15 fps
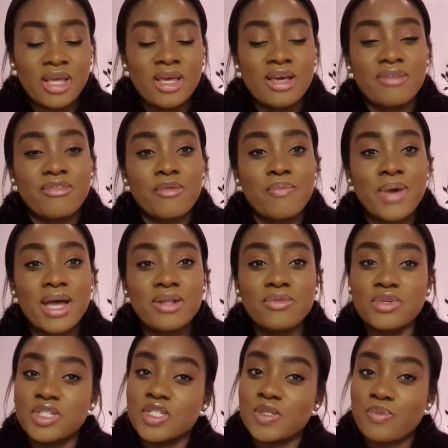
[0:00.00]
If a man
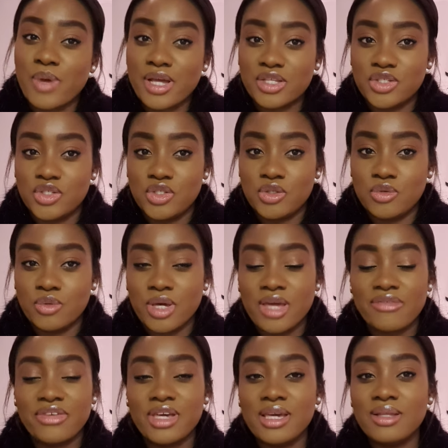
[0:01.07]
respects you,
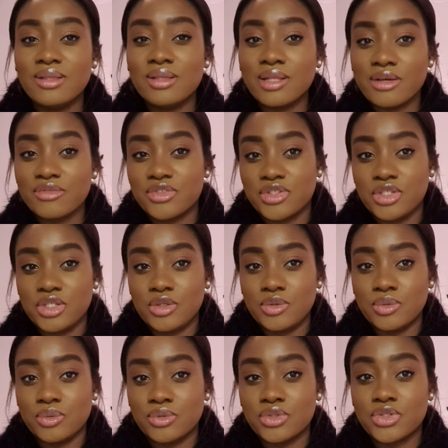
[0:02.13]
if he loves
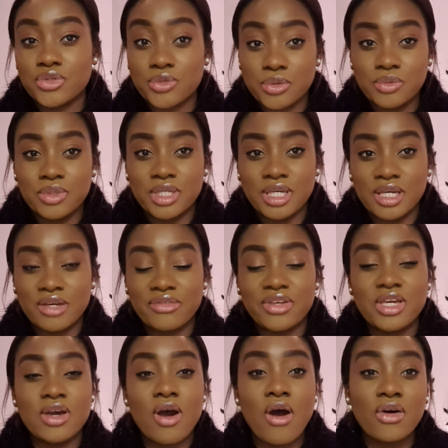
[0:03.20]
you truly, if
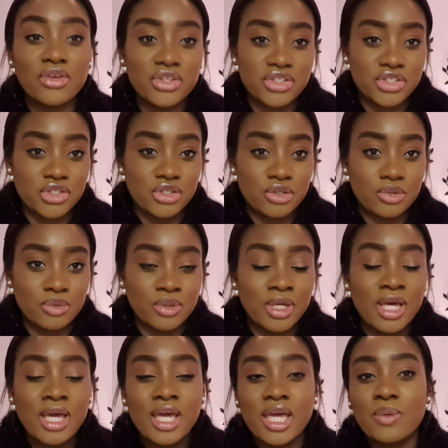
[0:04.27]
he honors you,
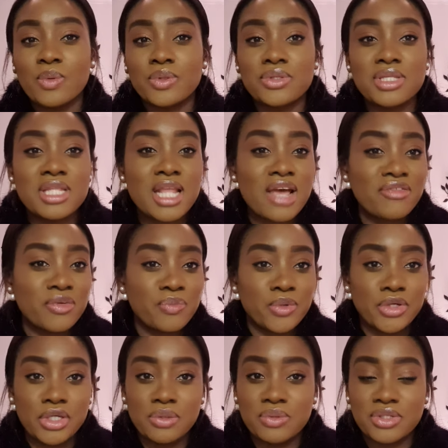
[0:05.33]
he will never
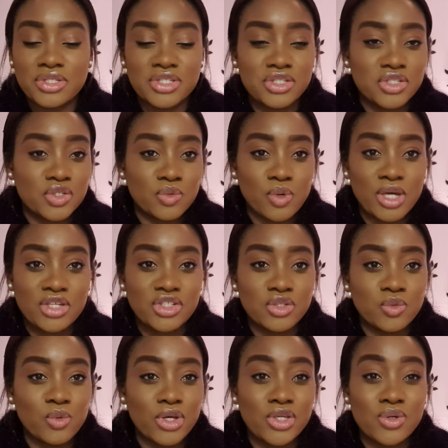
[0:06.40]
put you in a
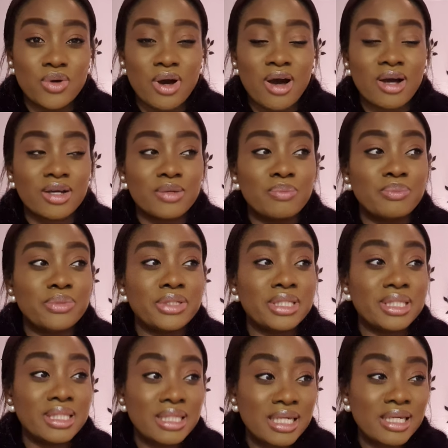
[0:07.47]
situation where you are
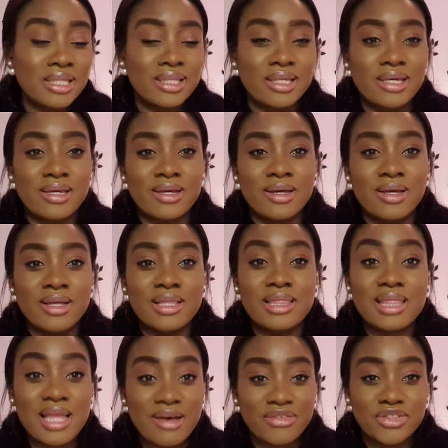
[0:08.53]
completely
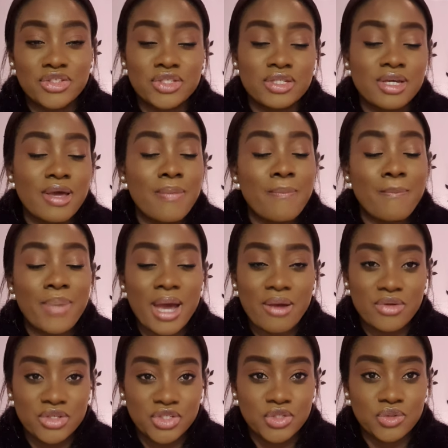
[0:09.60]
left to
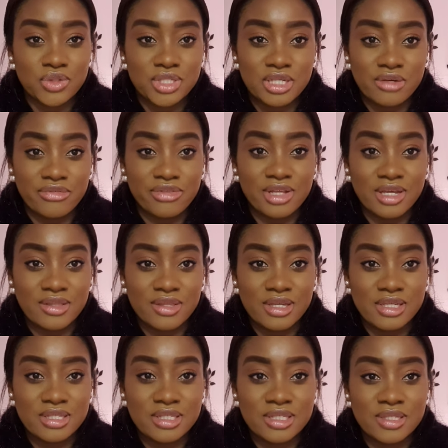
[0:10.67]
embarrass yourself like
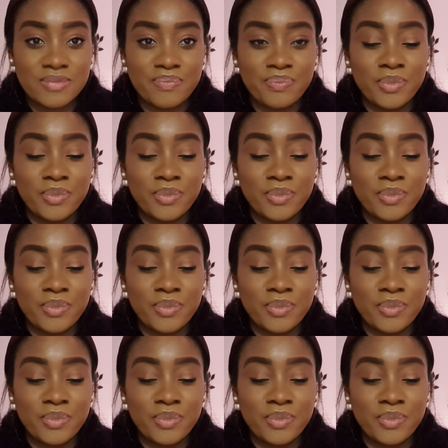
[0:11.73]
this.